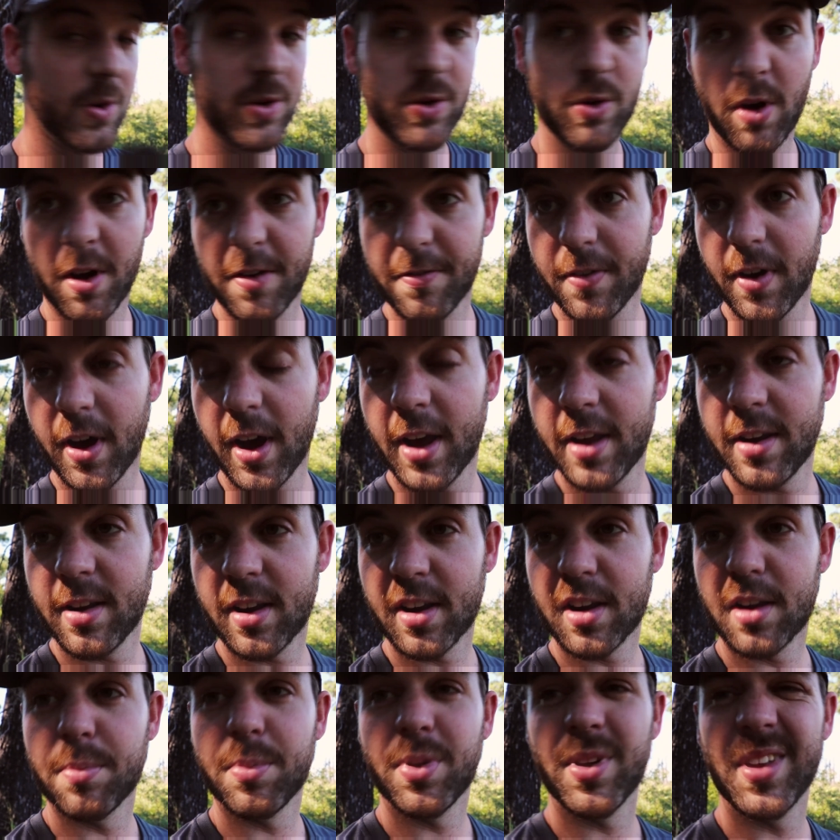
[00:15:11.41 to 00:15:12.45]
do I find
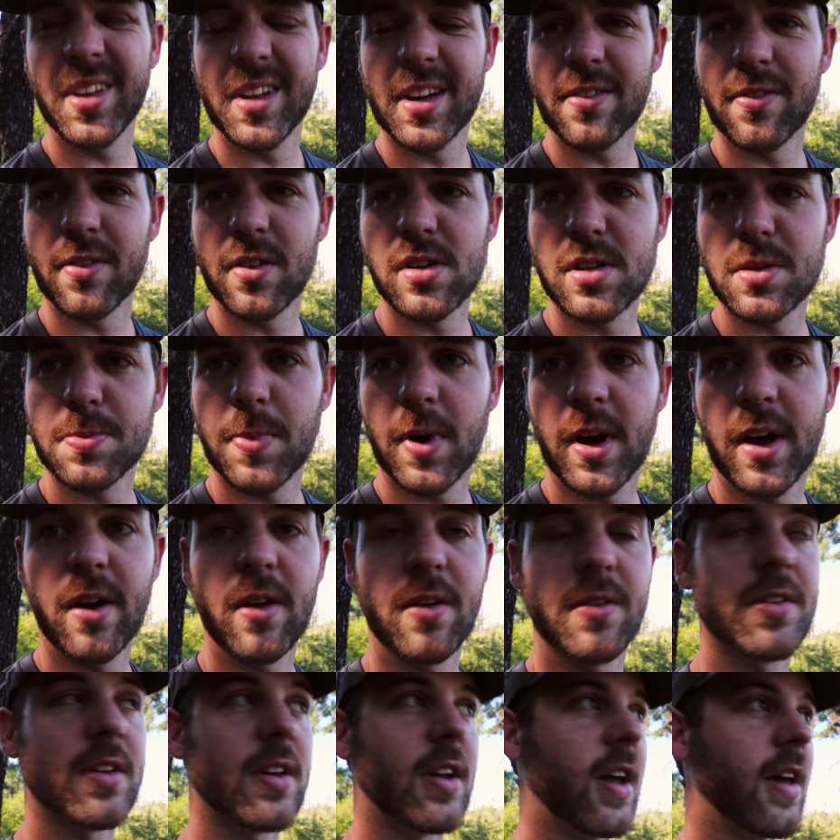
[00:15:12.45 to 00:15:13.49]
a completely different spot
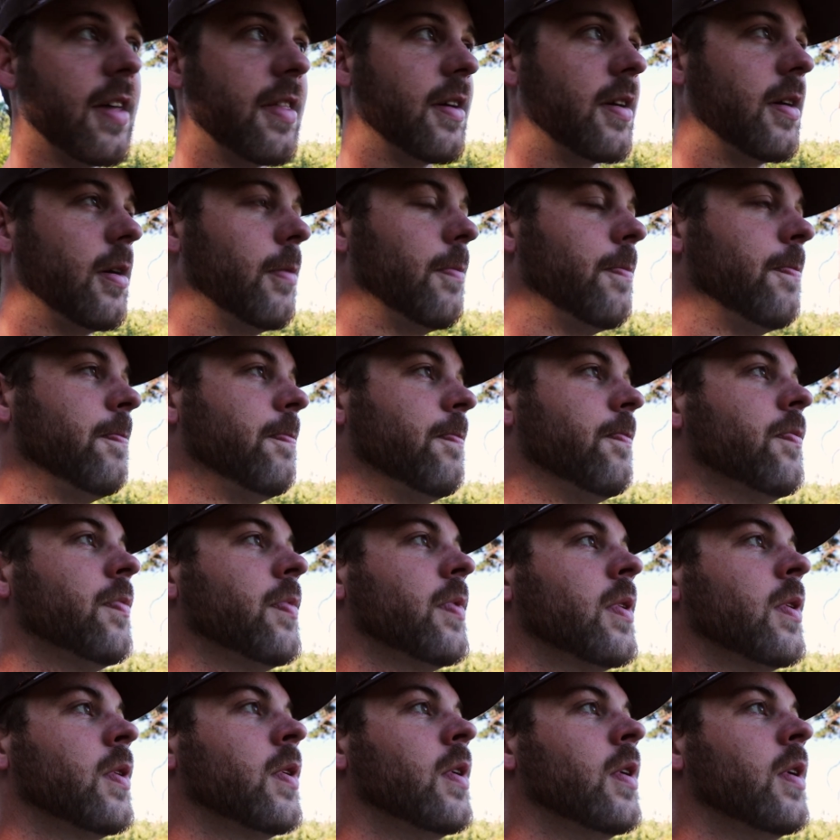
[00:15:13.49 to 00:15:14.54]
altogether?
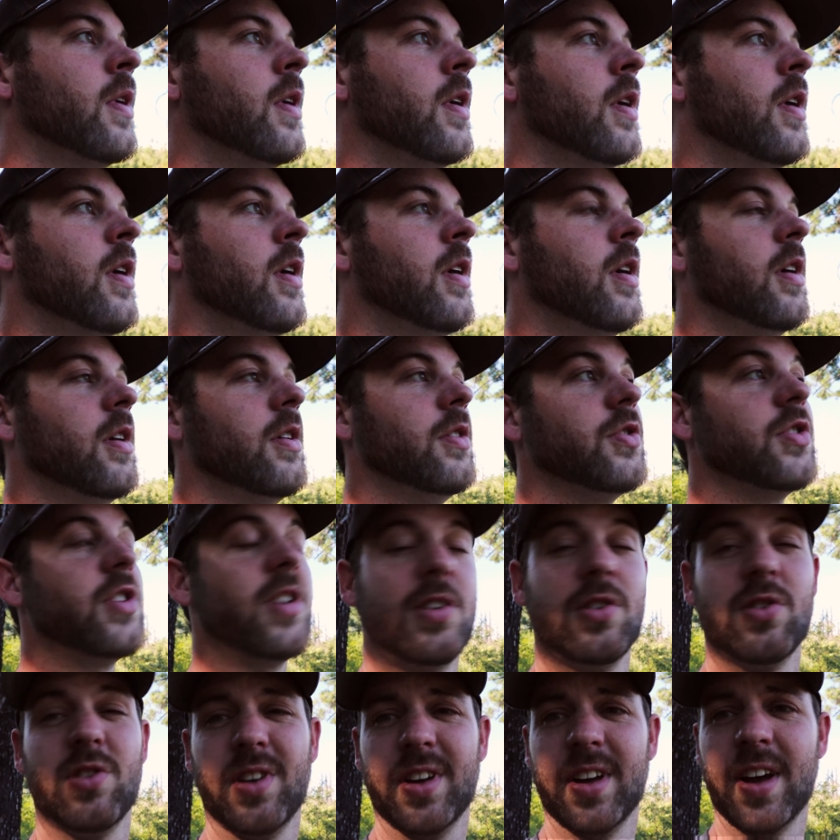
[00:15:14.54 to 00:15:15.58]

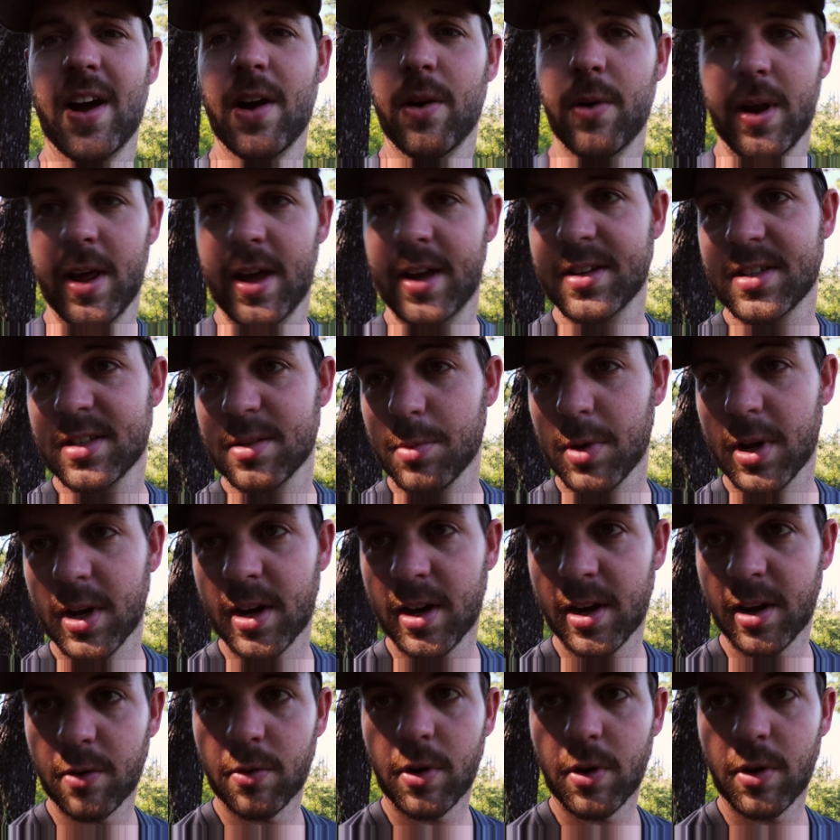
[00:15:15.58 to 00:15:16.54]
Generally, I would hate somebody hunting